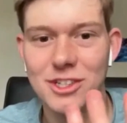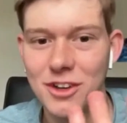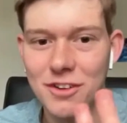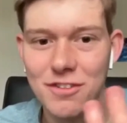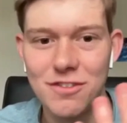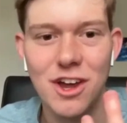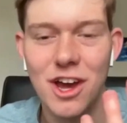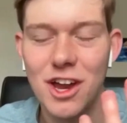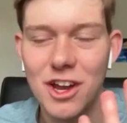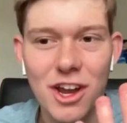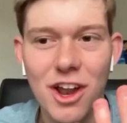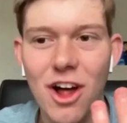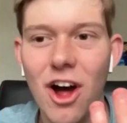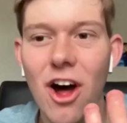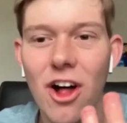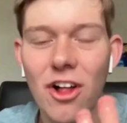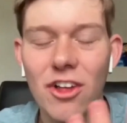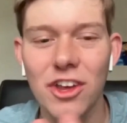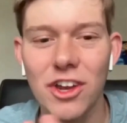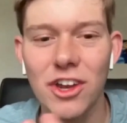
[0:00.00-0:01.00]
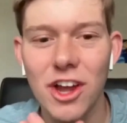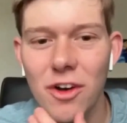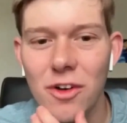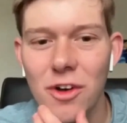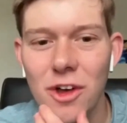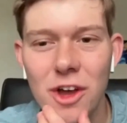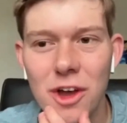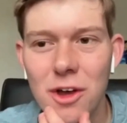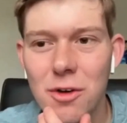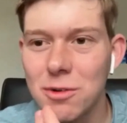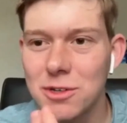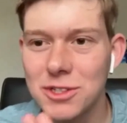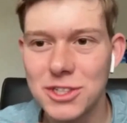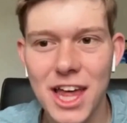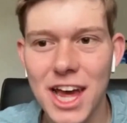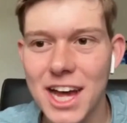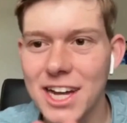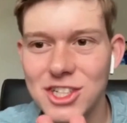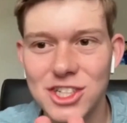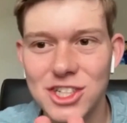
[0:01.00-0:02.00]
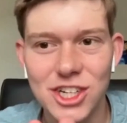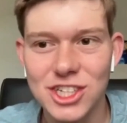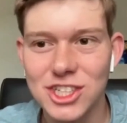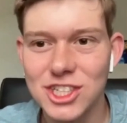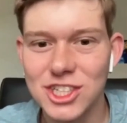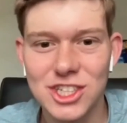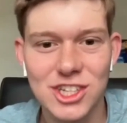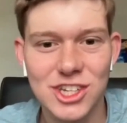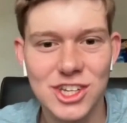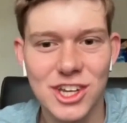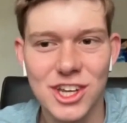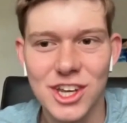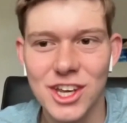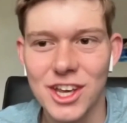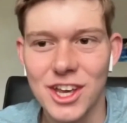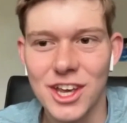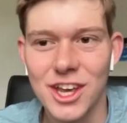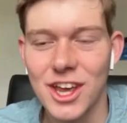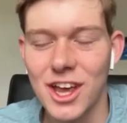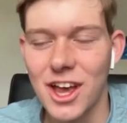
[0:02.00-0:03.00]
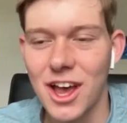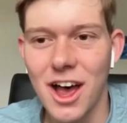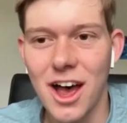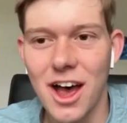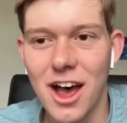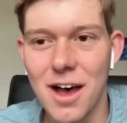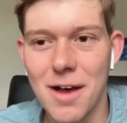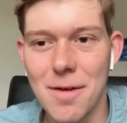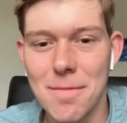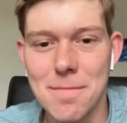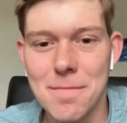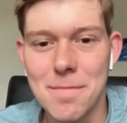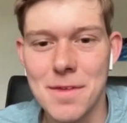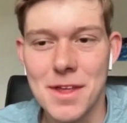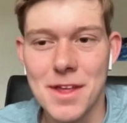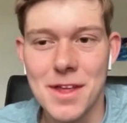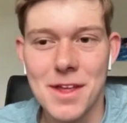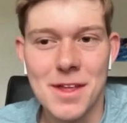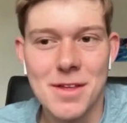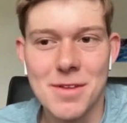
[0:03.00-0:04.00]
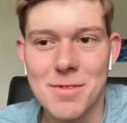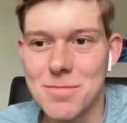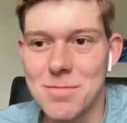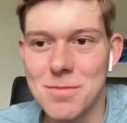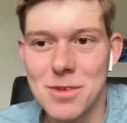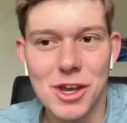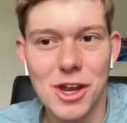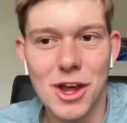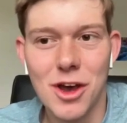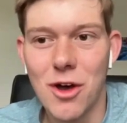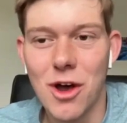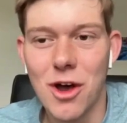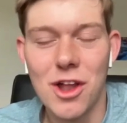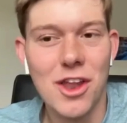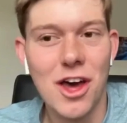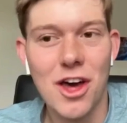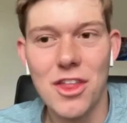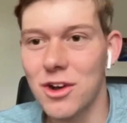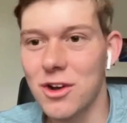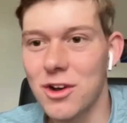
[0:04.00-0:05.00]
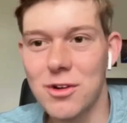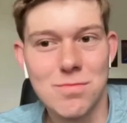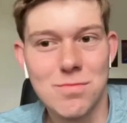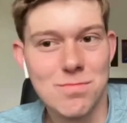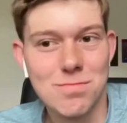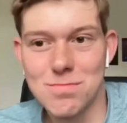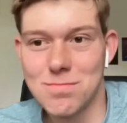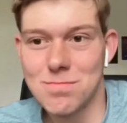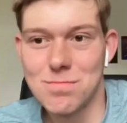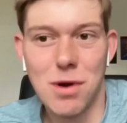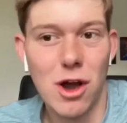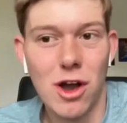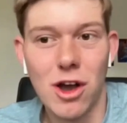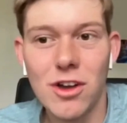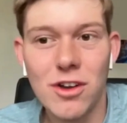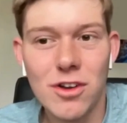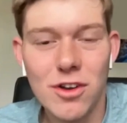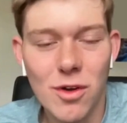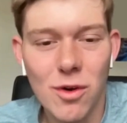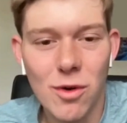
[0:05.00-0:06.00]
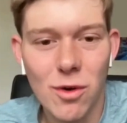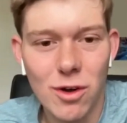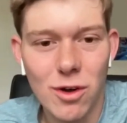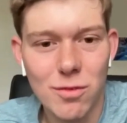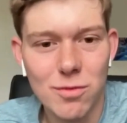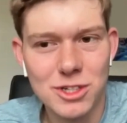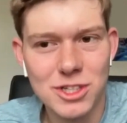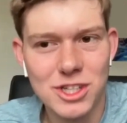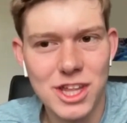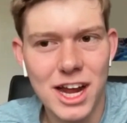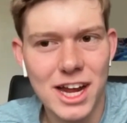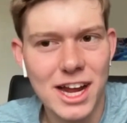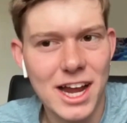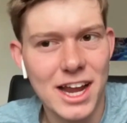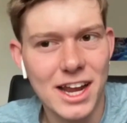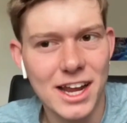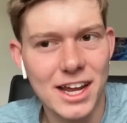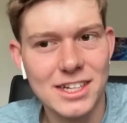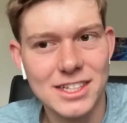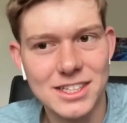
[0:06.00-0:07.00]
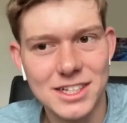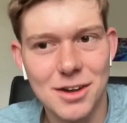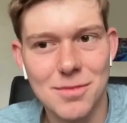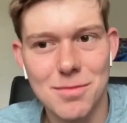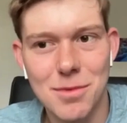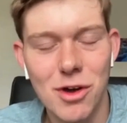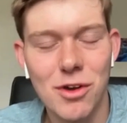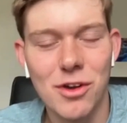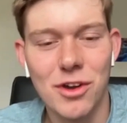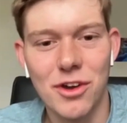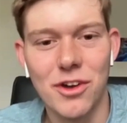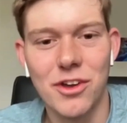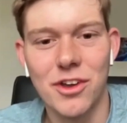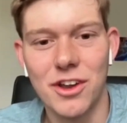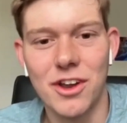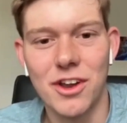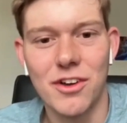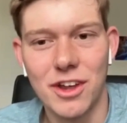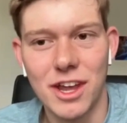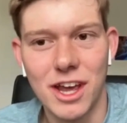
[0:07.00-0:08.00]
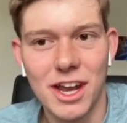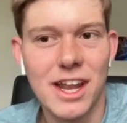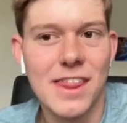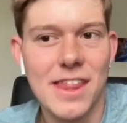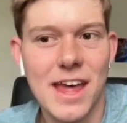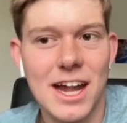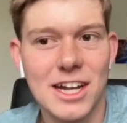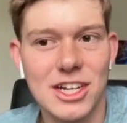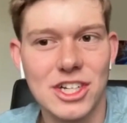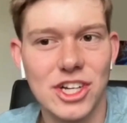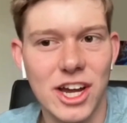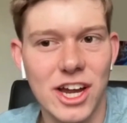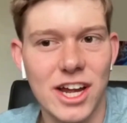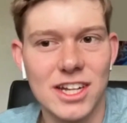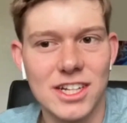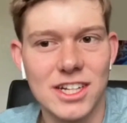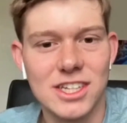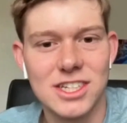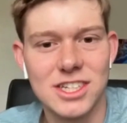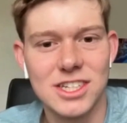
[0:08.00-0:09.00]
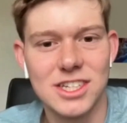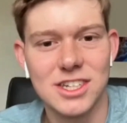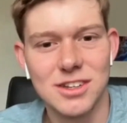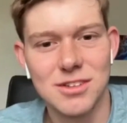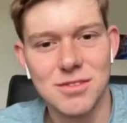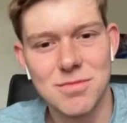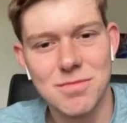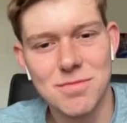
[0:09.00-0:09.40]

you've done it all, was that just, um, another part, or was that kind of ceremonial, getting that chance?